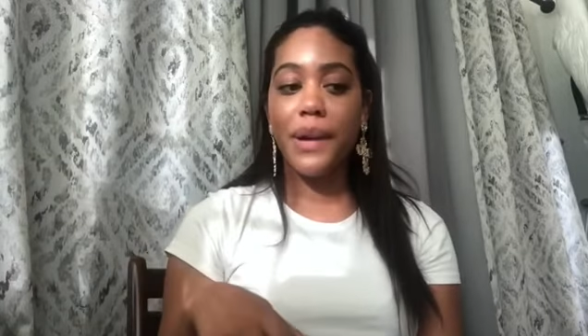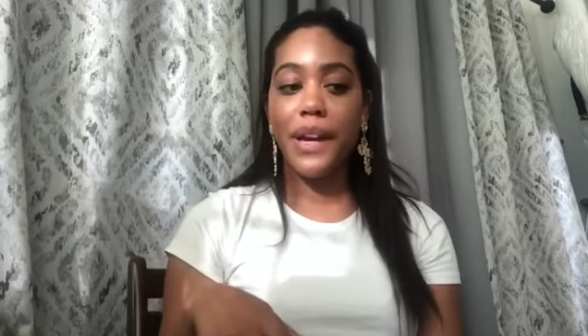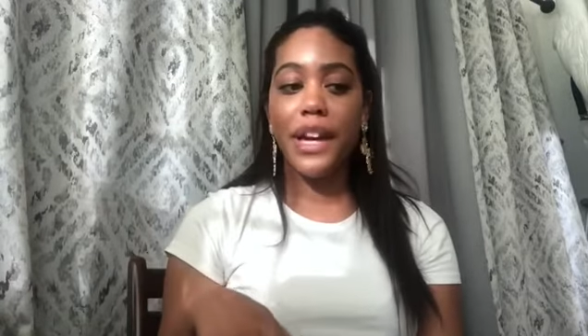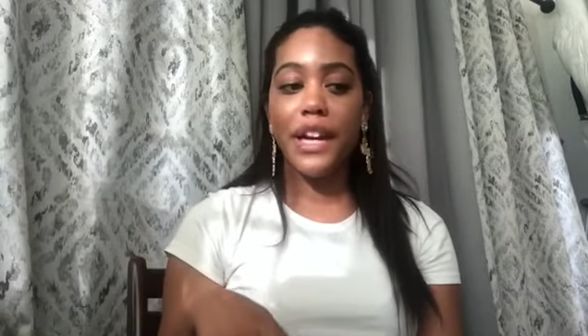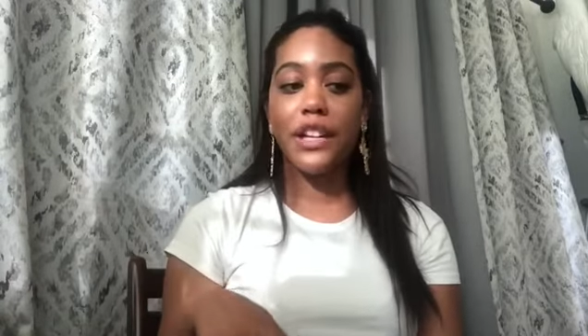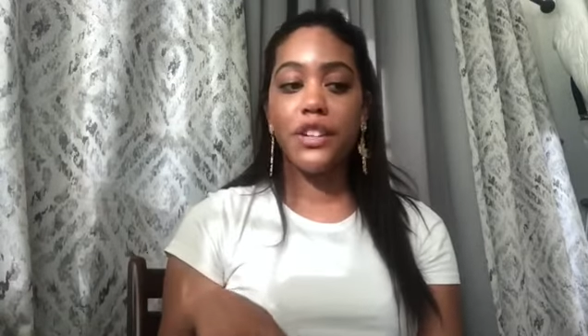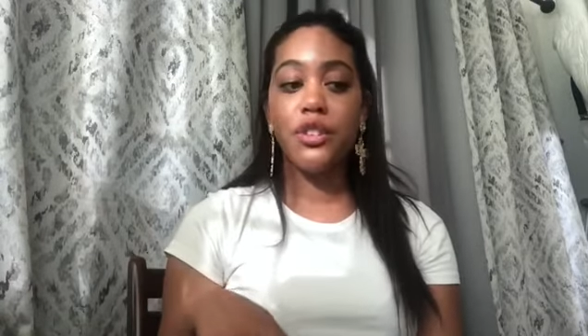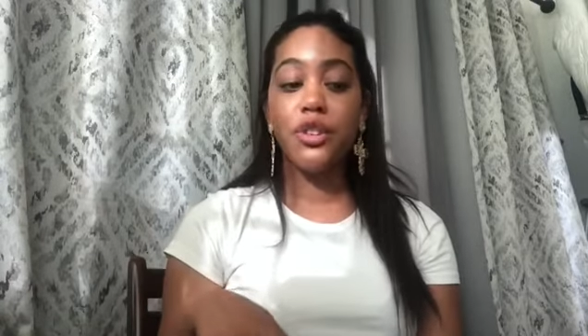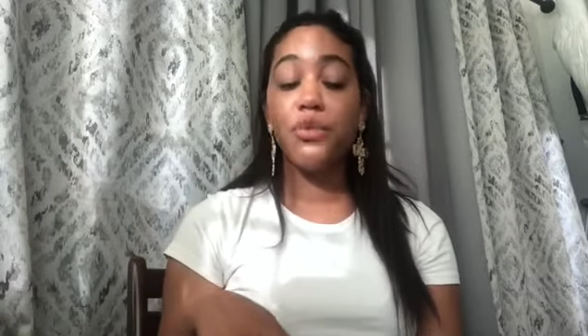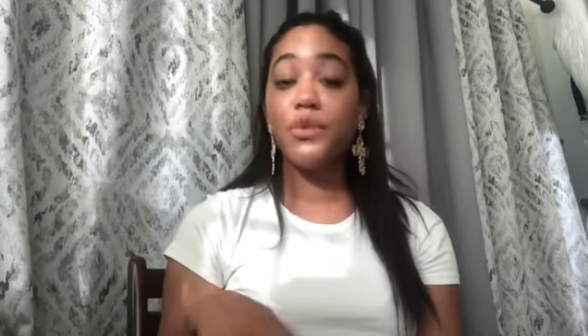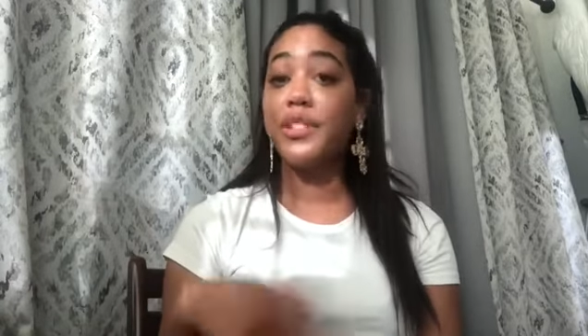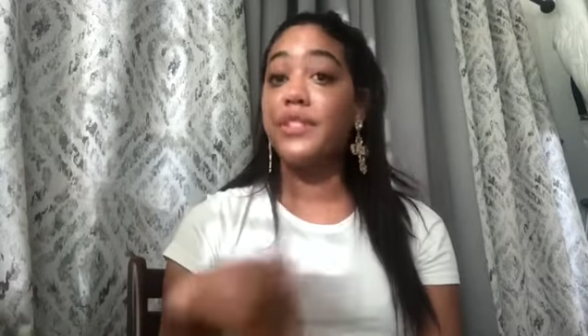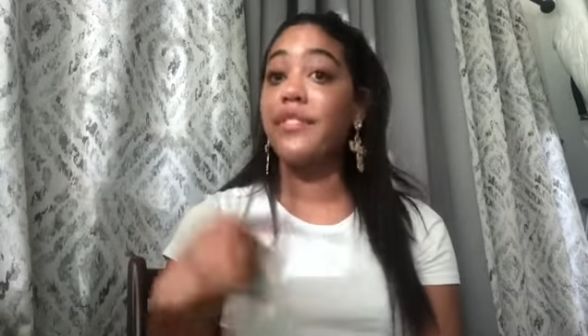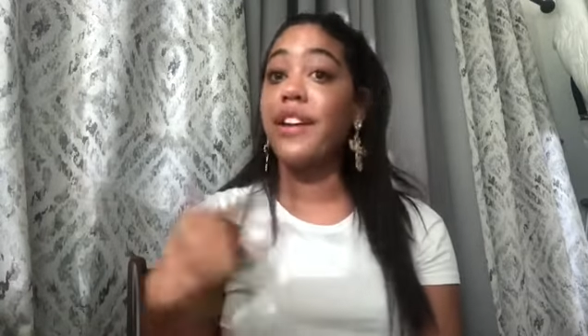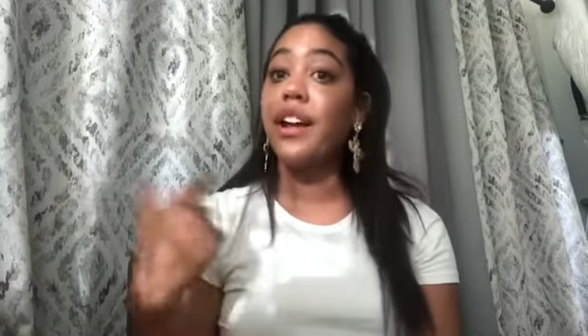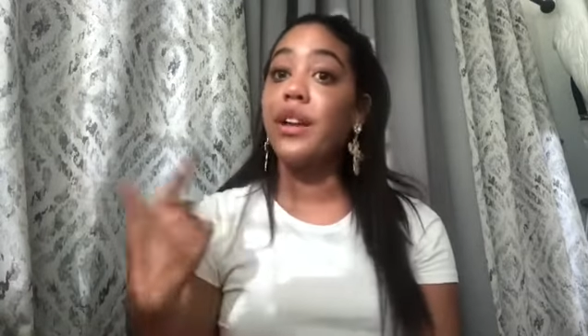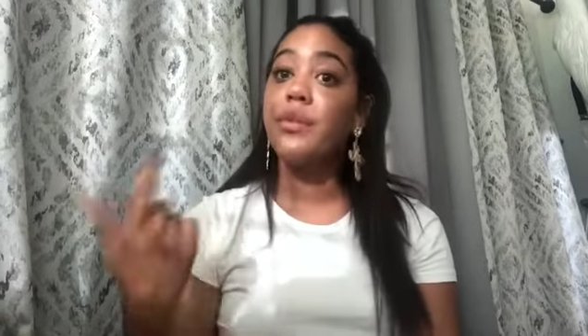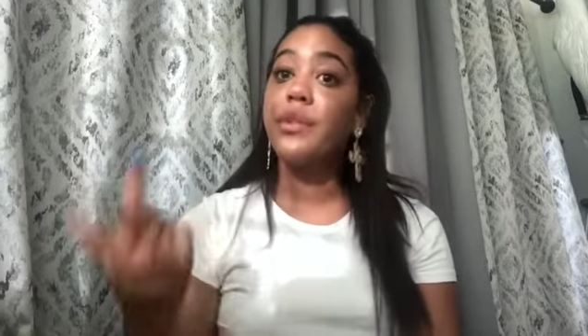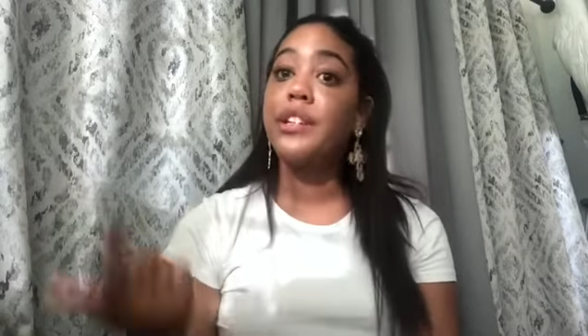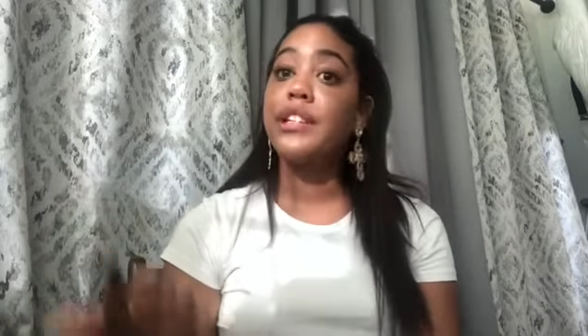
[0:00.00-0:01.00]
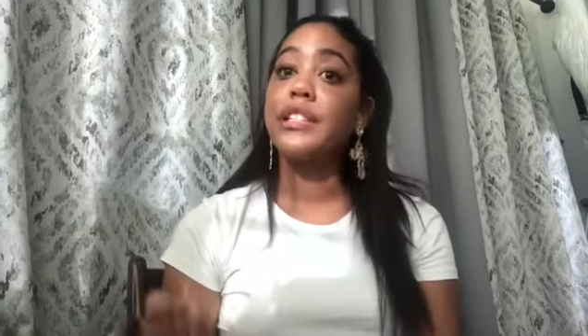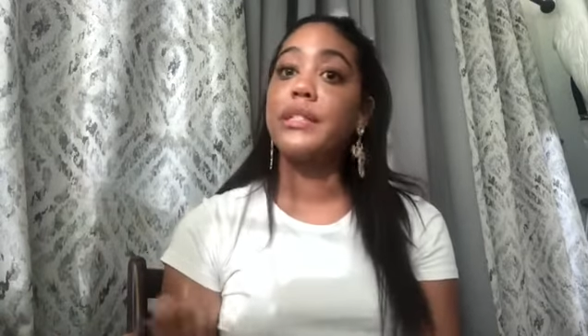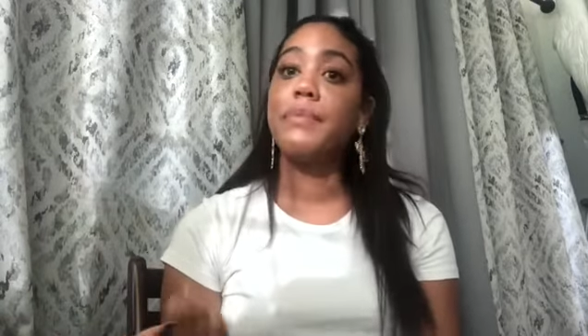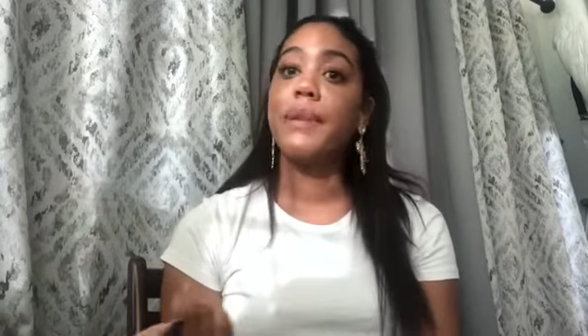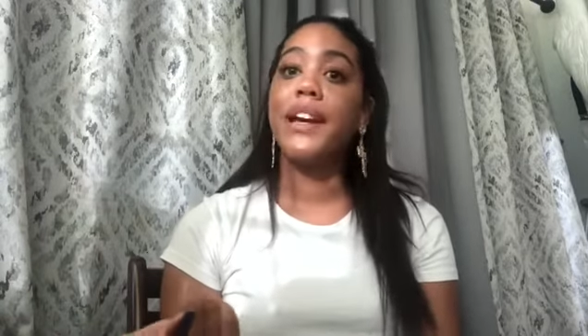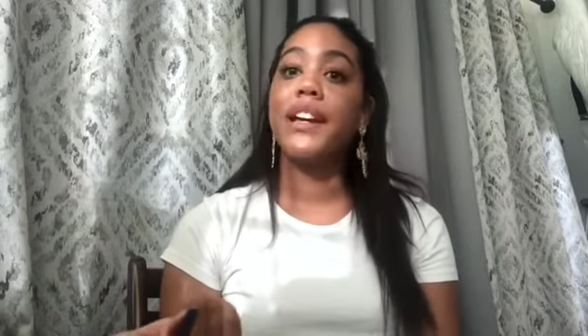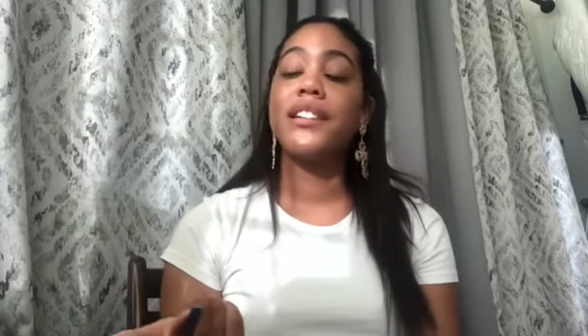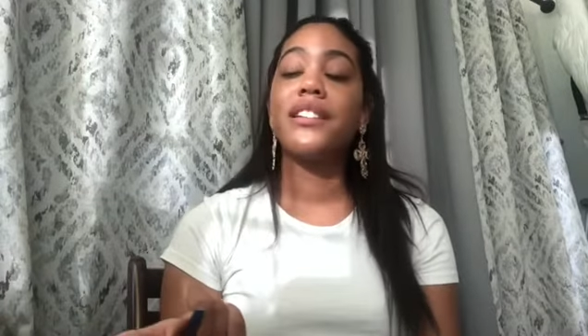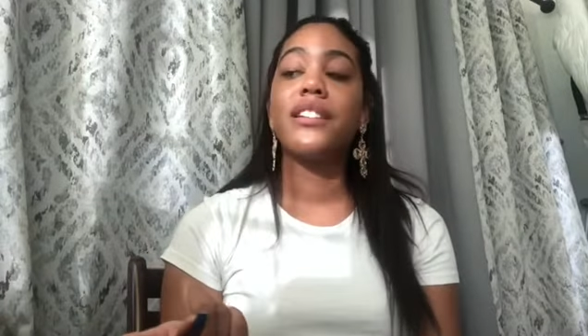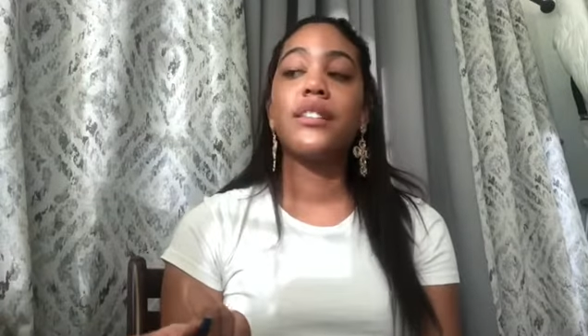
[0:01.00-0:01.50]
mine who was following his
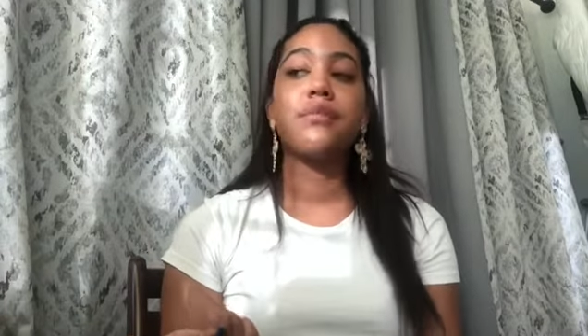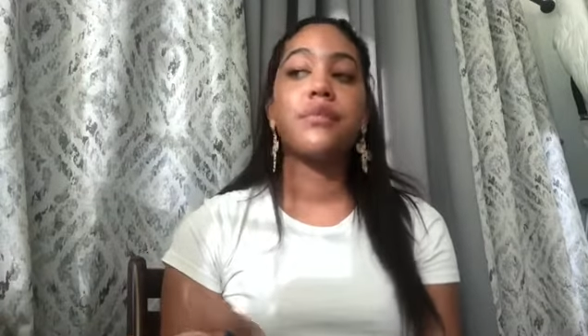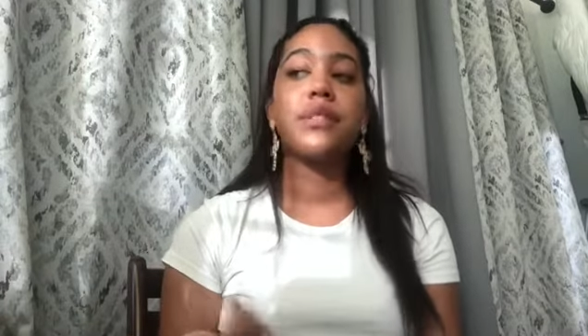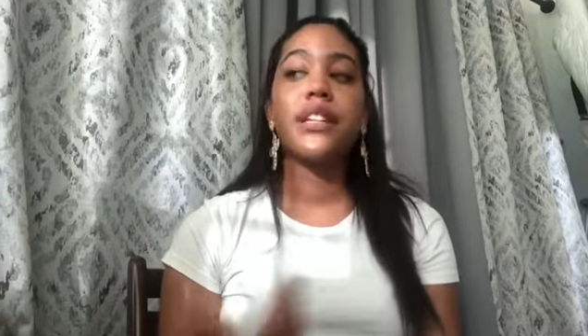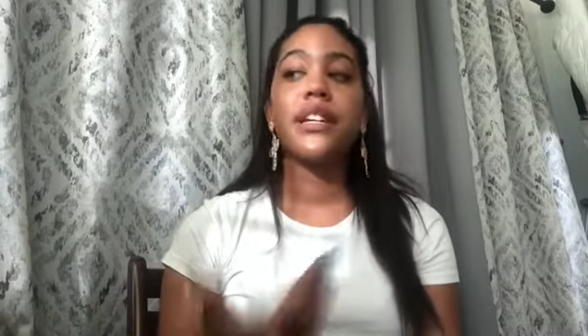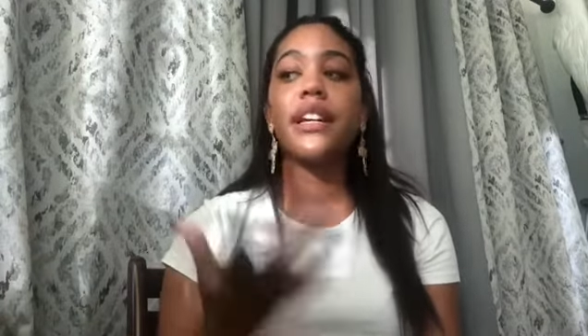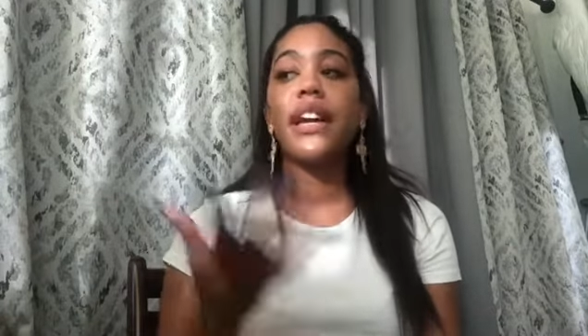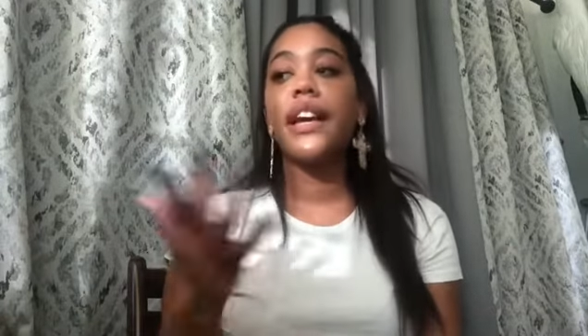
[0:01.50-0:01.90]
page and was like,